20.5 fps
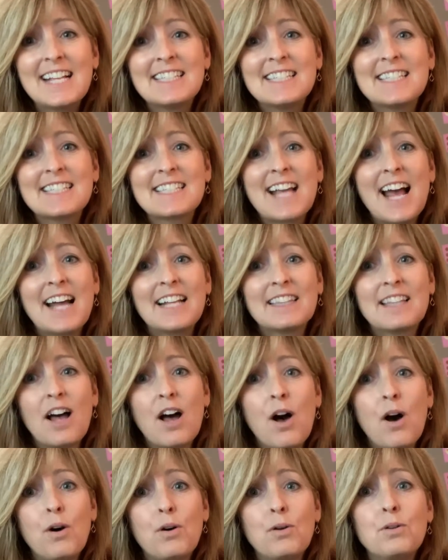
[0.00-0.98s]
He's got the
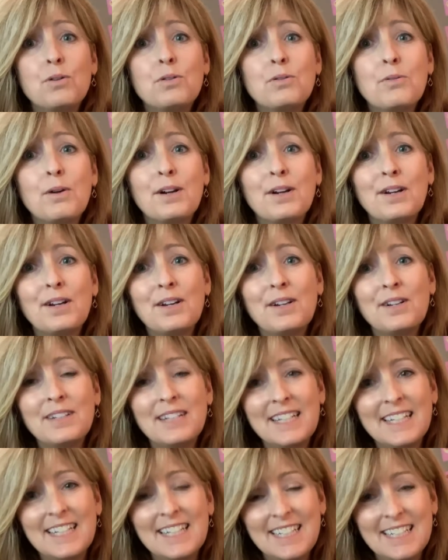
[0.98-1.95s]
whole world
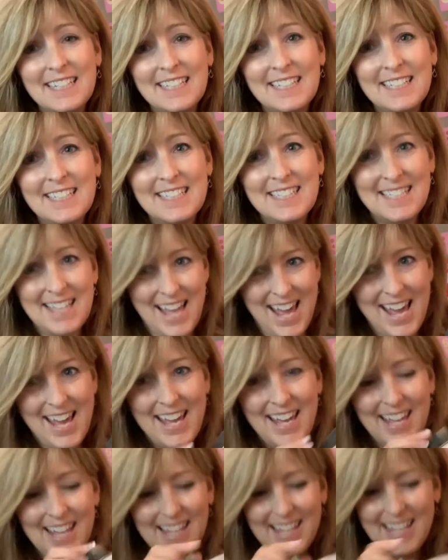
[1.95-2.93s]
in his
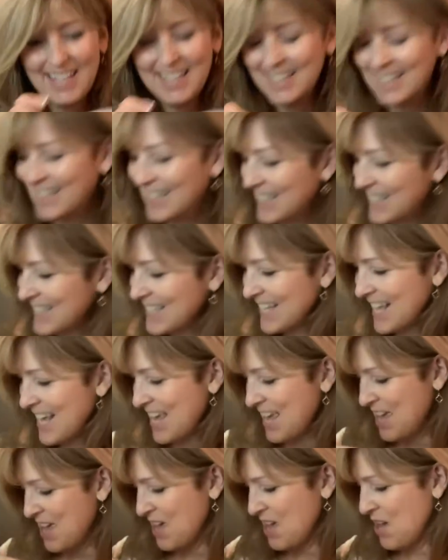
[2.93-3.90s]
hands.
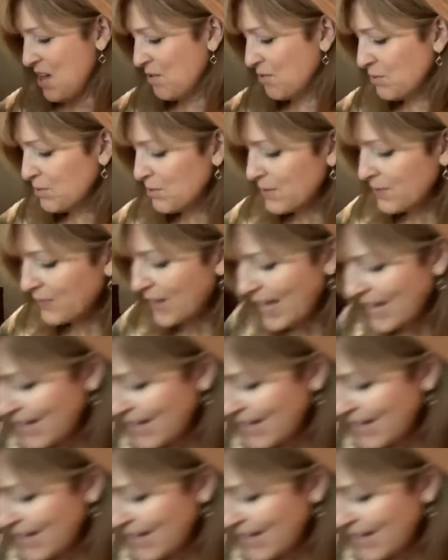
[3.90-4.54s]
Well, we've got to